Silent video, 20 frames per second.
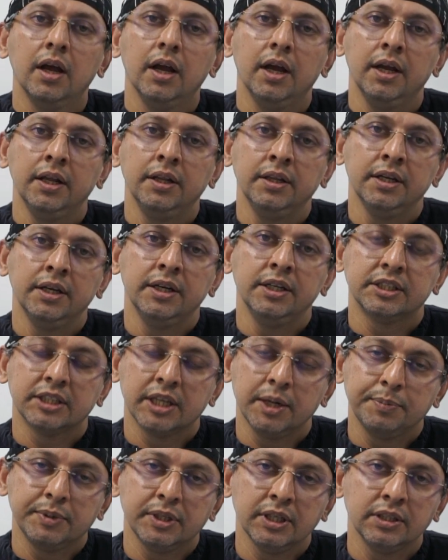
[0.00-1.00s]
in the
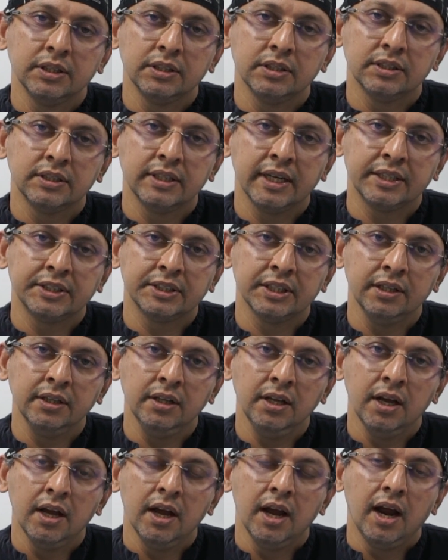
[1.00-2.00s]
description section
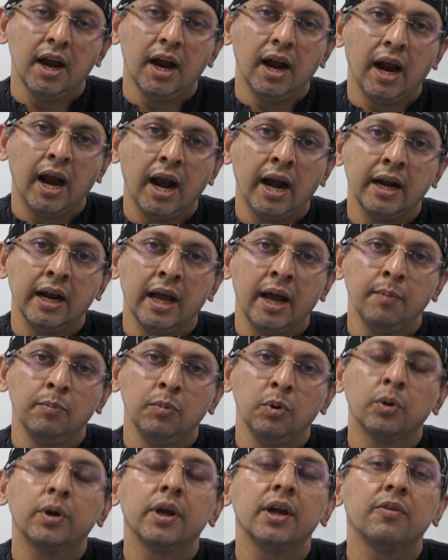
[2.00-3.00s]
and I am
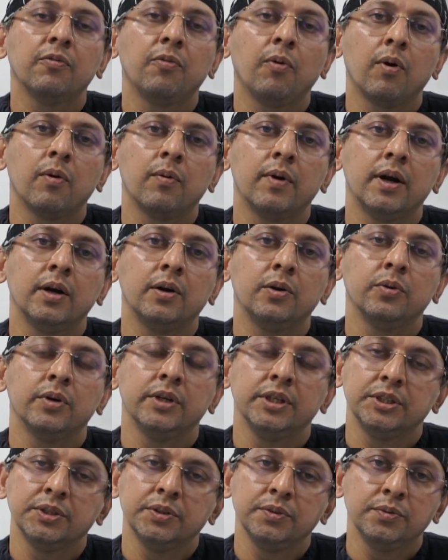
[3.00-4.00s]
looking forward to
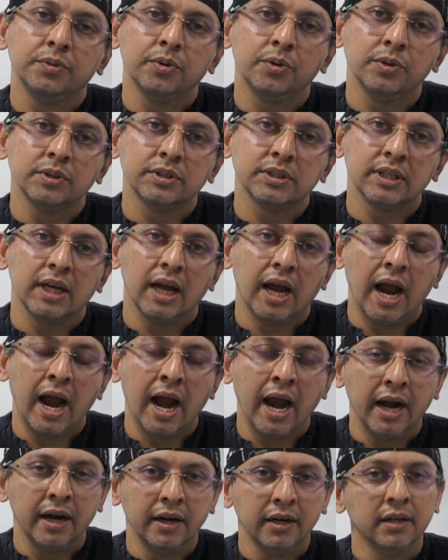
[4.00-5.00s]
receive those
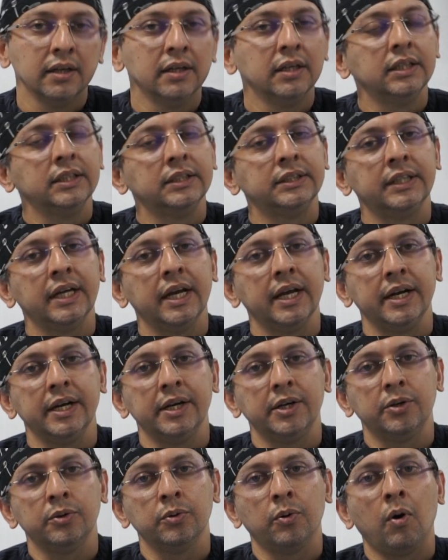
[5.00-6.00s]
and share
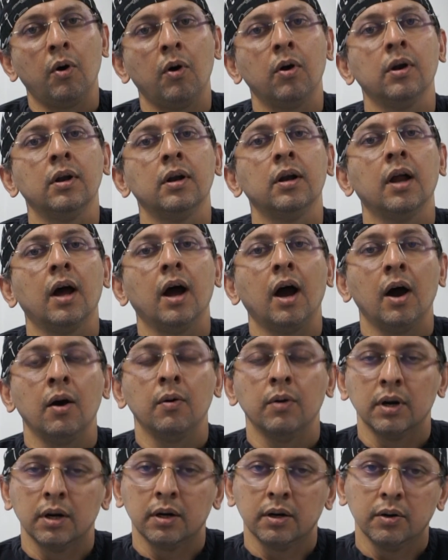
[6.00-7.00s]
it to all
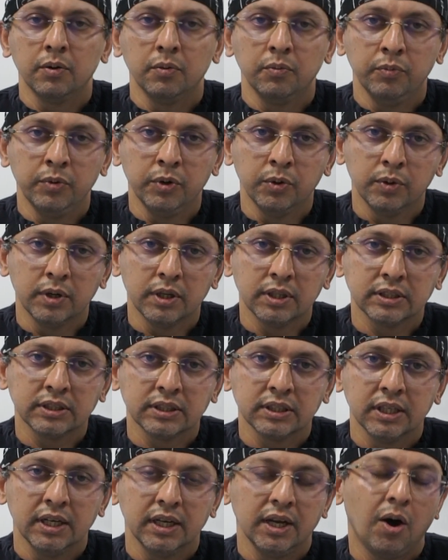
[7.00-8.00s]
our viewers
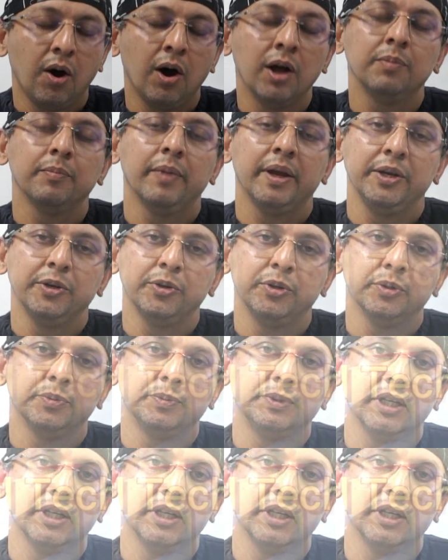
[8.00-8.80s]
on my YouTube